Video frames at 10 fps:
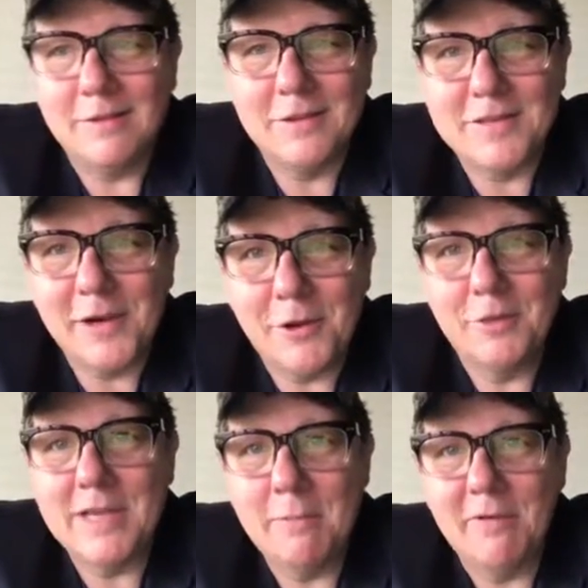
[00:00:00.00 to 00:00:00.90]
the
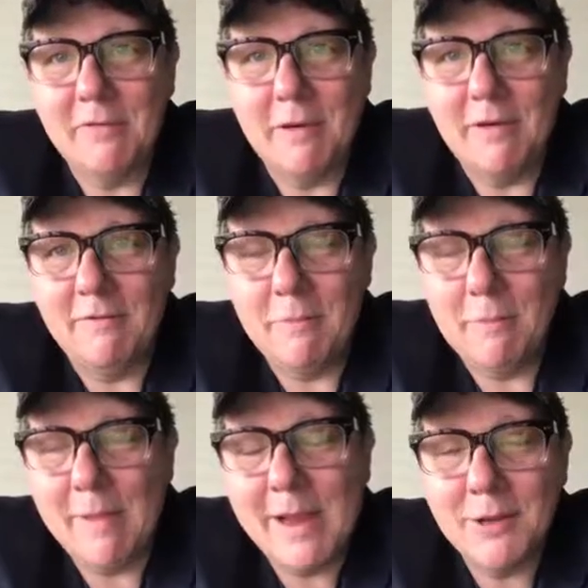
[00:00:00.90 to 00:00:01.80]
stereotype
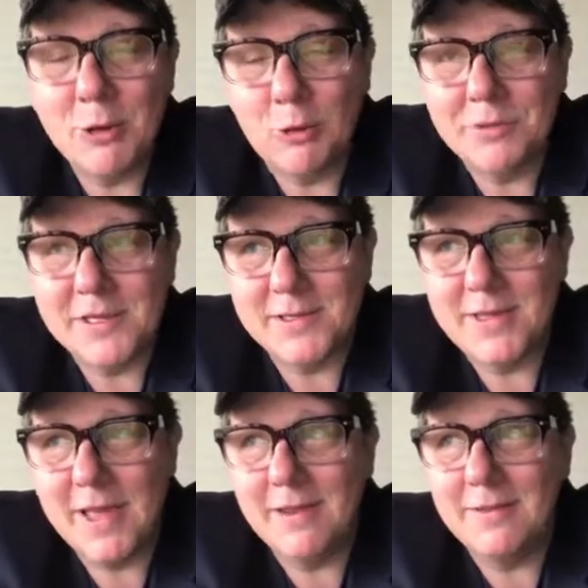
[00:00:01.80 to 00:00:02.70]
of man colds is
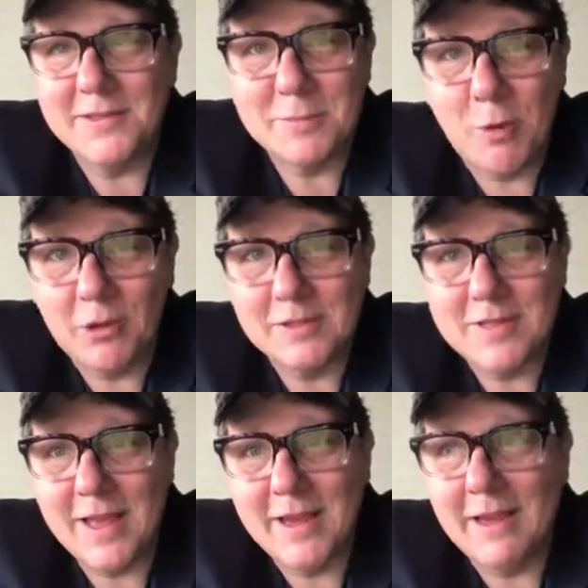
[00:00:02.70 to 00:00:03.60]
that the
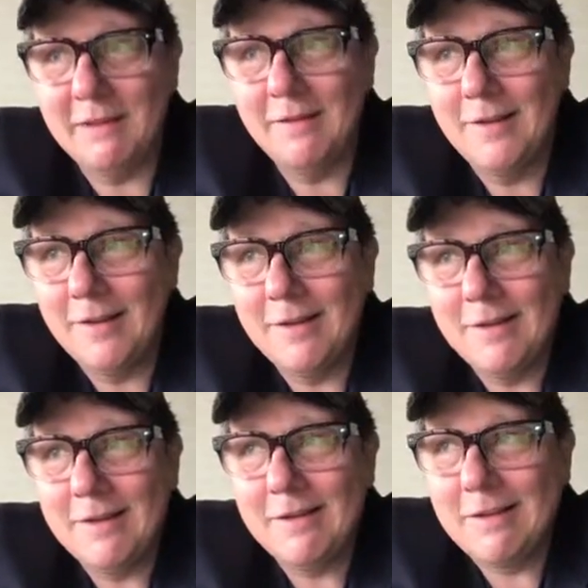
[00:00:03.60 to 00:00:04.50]
smallest thing
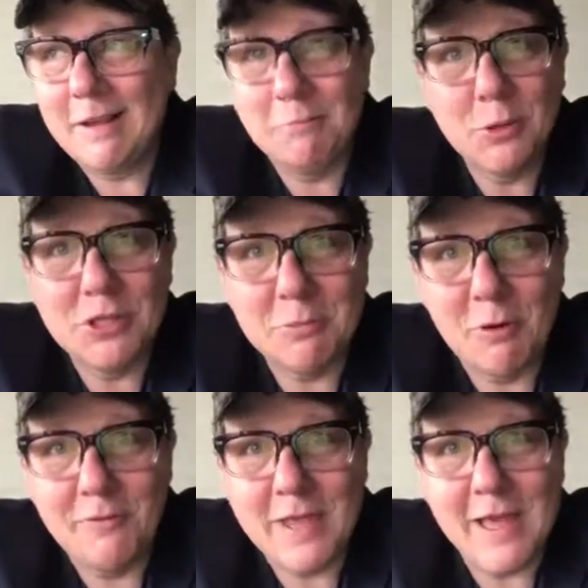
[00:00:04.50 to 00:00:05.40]
can push
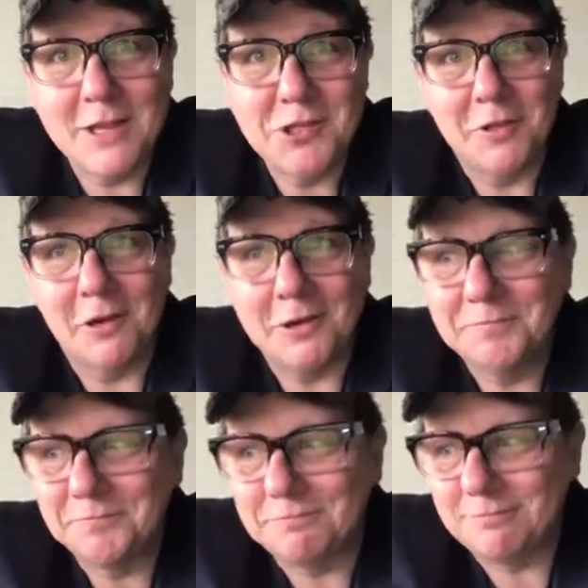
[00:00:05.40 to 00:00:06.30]
them over the edge, and they're
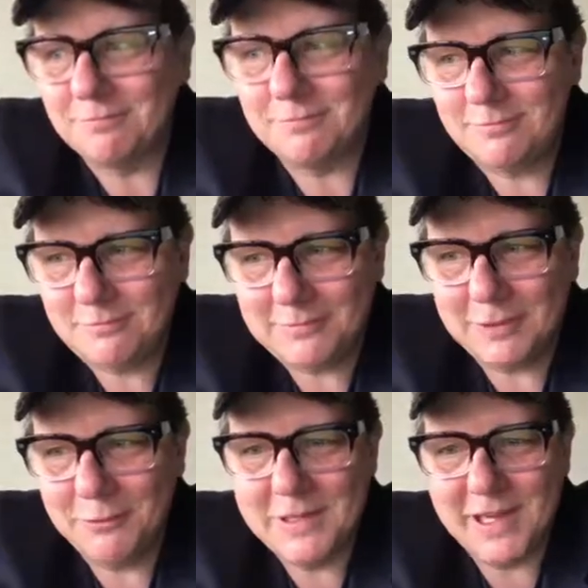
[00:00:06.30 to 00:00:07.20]

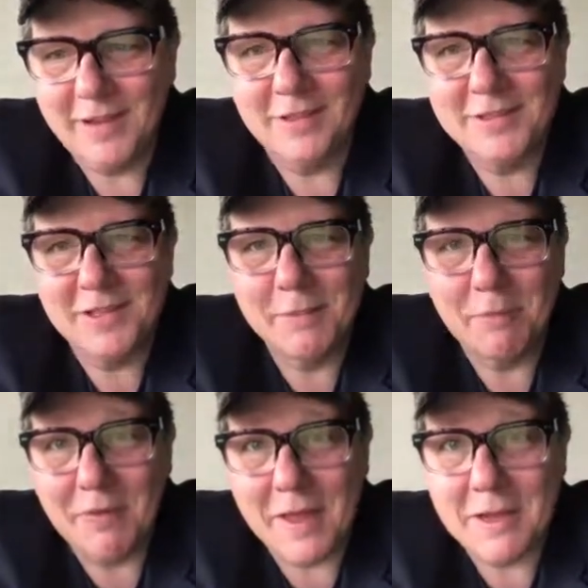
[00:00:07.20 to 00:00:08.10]
ridiculously
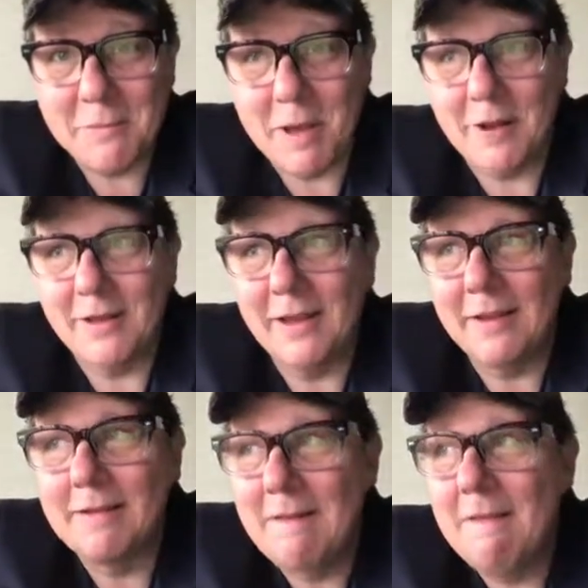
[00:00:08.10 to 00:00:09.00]
pathetic about it.
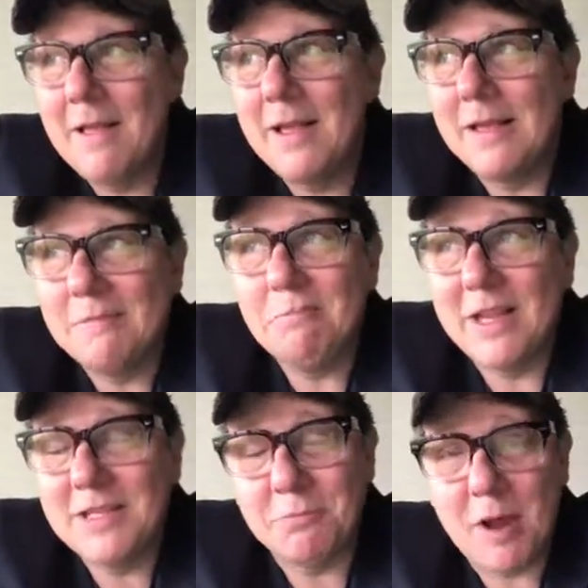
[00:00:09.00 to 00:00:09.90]
And
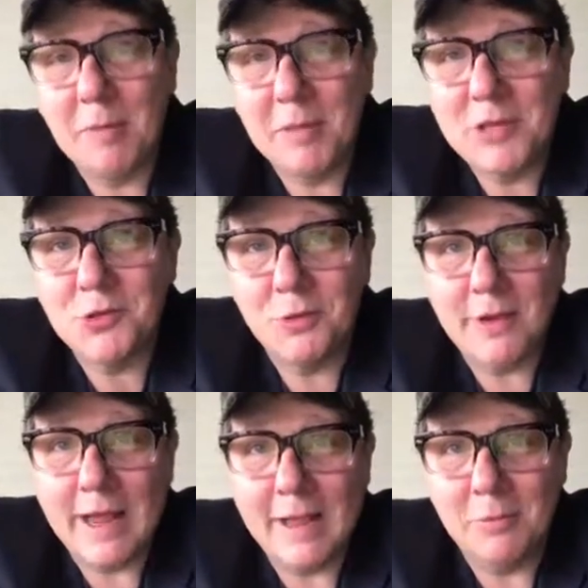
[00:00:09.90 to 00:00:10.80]
it's probably true
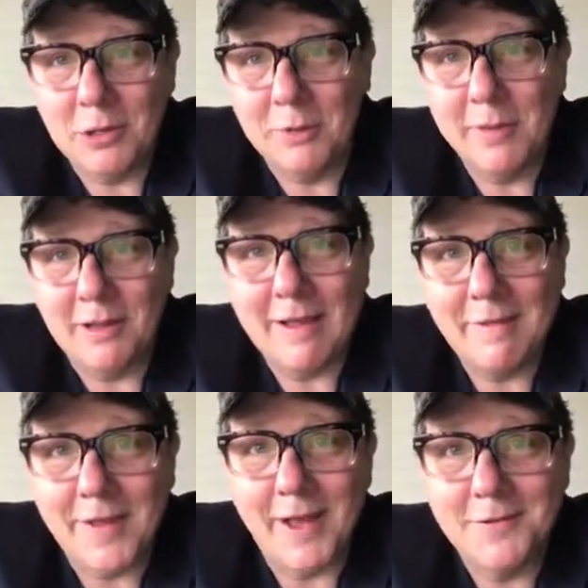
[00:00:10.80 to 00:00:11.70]
that I am a little bit
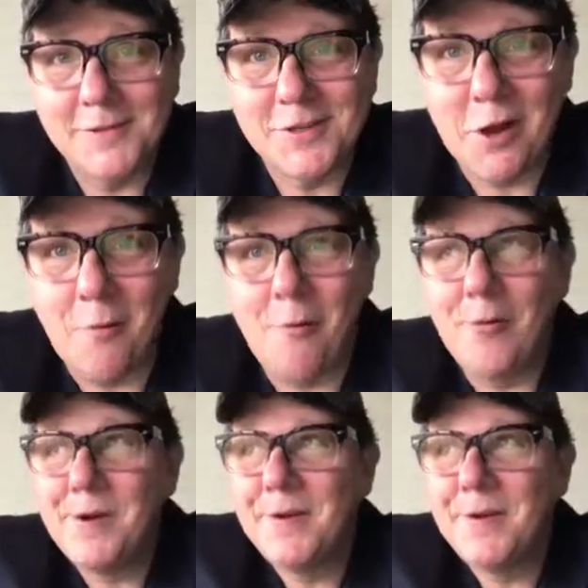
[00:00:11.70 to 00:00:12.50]
like that. So,